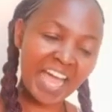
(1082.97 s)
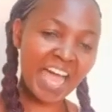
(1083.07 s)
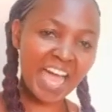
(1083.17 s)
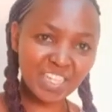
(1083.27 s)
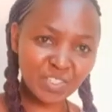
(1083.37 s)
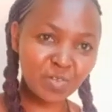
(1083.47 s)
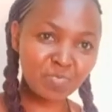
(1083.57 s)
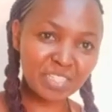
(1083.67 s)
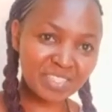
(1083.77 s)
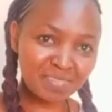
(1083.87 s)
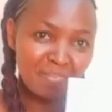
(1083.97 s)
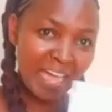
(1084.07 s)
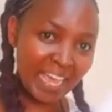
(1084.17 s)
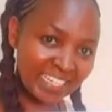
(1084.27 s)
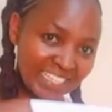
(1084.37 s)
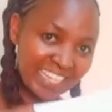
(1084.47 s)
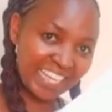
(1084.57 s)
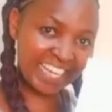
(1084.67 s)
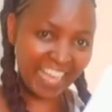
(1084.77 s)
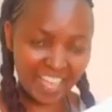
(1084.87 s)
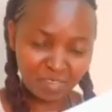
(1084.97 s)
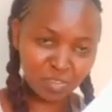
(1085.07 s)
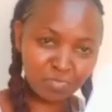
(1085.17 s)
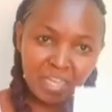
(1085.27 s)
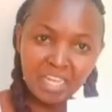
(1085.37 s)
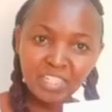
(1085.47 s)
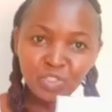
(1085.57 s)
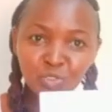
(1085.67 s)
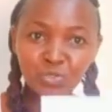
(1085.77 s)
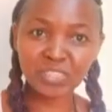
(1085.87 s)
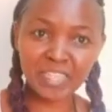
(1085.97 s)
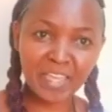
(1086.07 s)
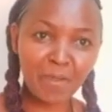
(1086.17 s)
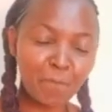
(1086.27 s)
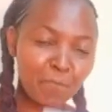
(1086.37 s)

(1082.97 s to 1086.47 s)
and you'll be smiling like I am smiling today